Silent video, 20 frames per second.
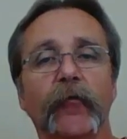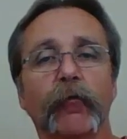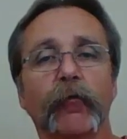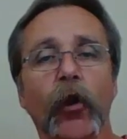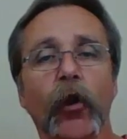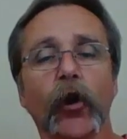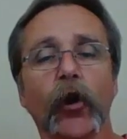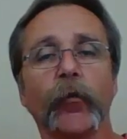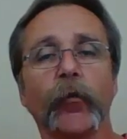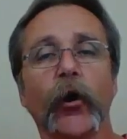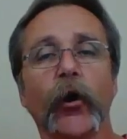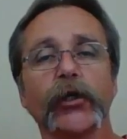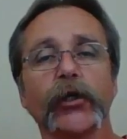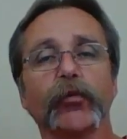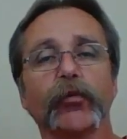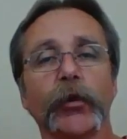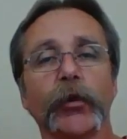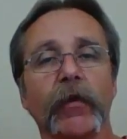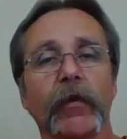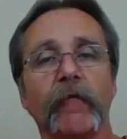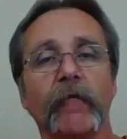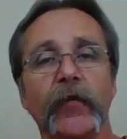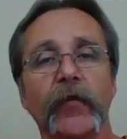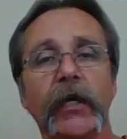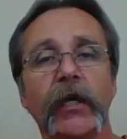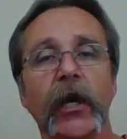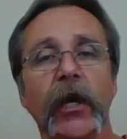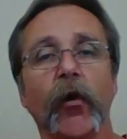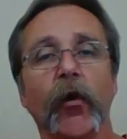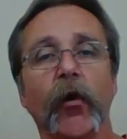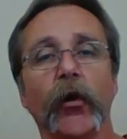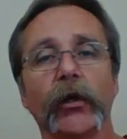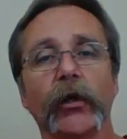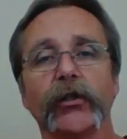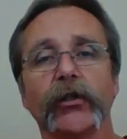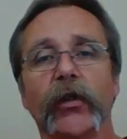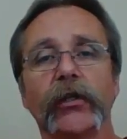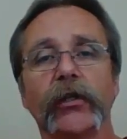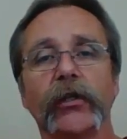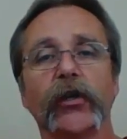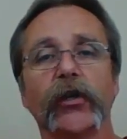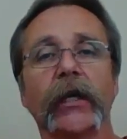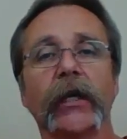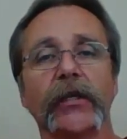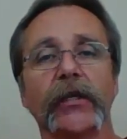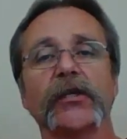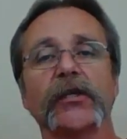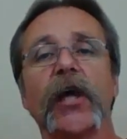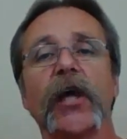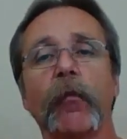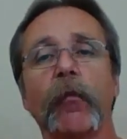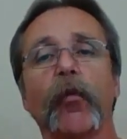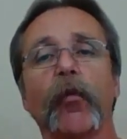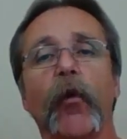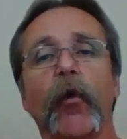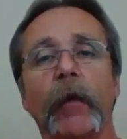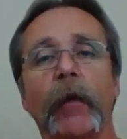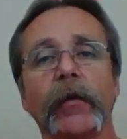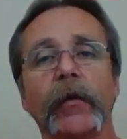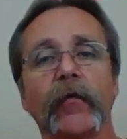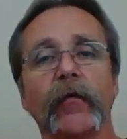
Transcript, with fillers: blog posts with a video on it, so that you get the double whammy.